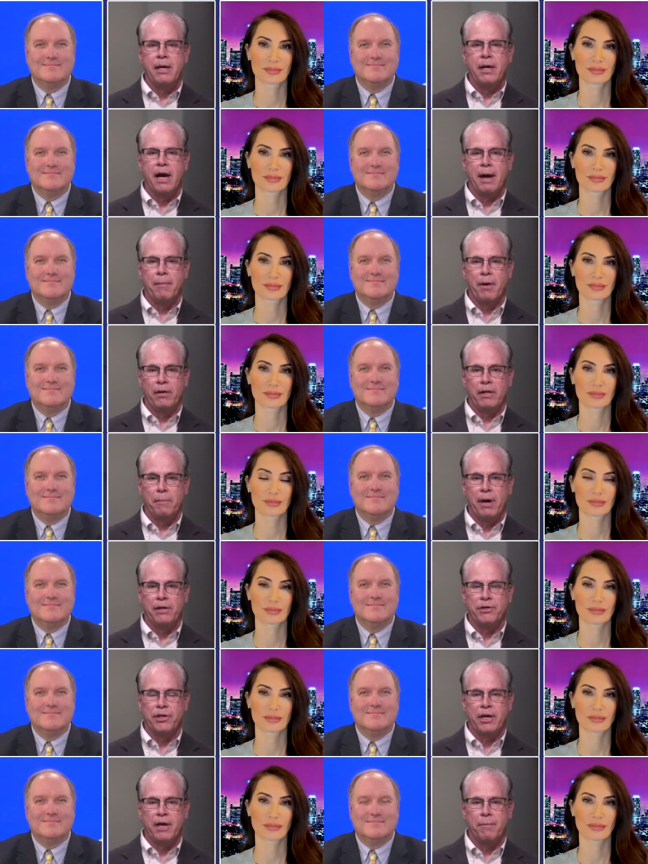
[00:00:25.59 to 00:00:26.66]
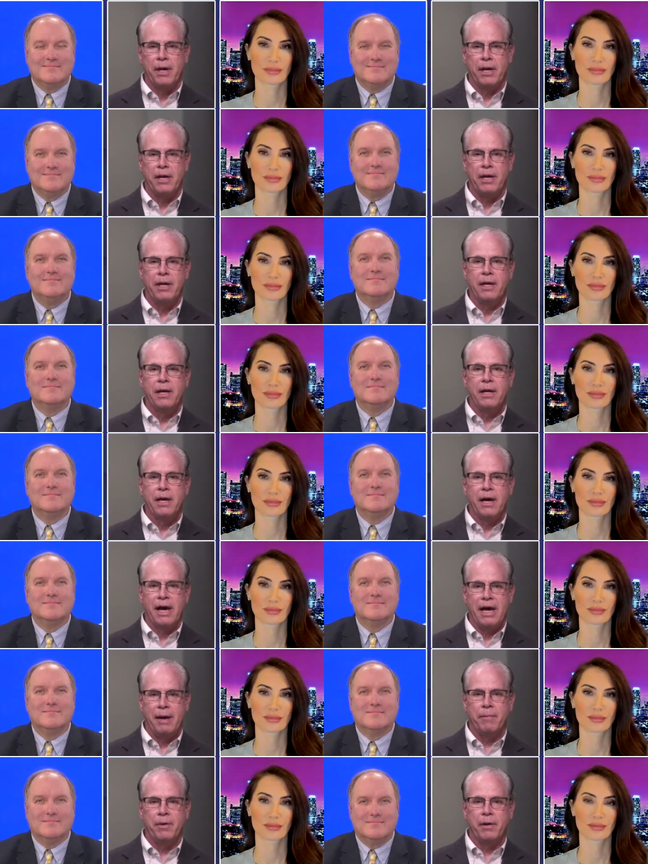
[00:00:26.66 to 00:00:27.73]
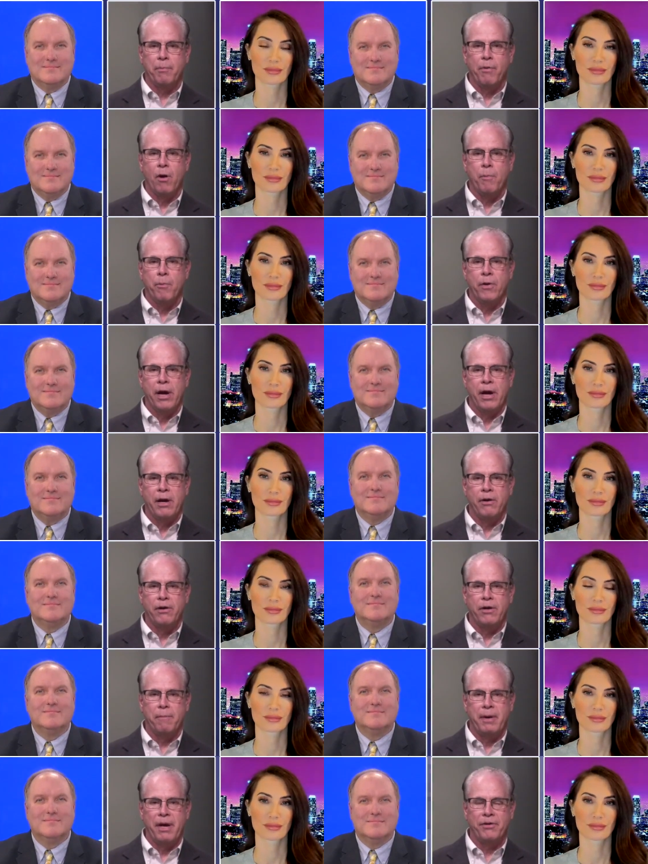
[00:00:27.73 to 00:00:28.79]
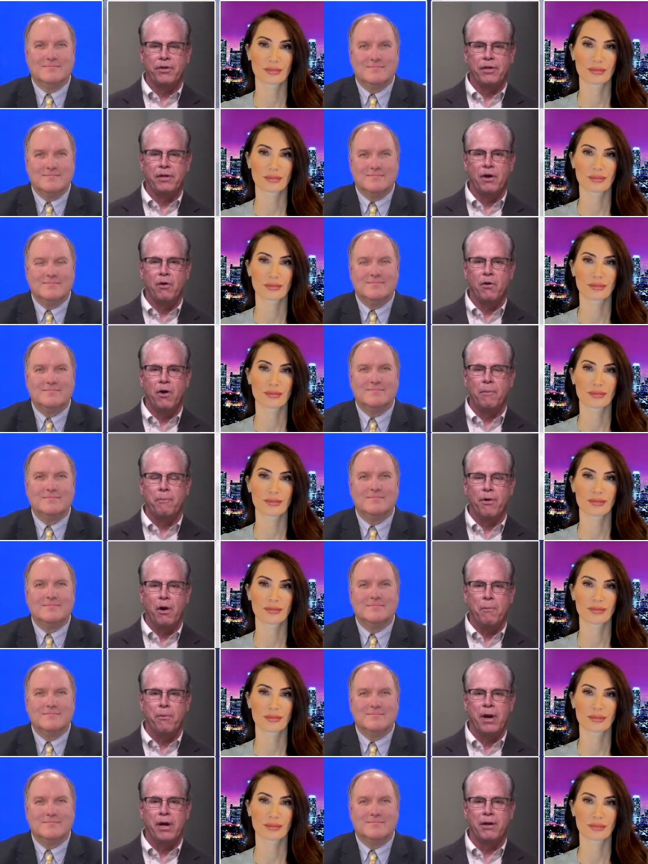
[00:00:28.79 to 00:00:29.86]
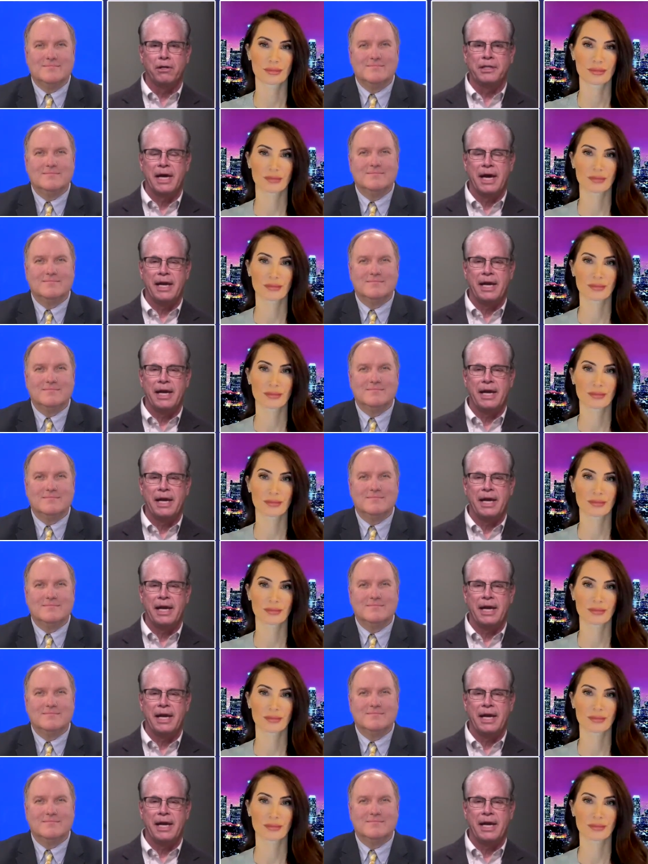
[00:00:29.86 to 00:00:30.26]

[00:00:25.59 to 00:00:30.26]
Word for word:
Speaker 1: I'm on the budget committee. I am an appropriator. You mentioned no appropriators had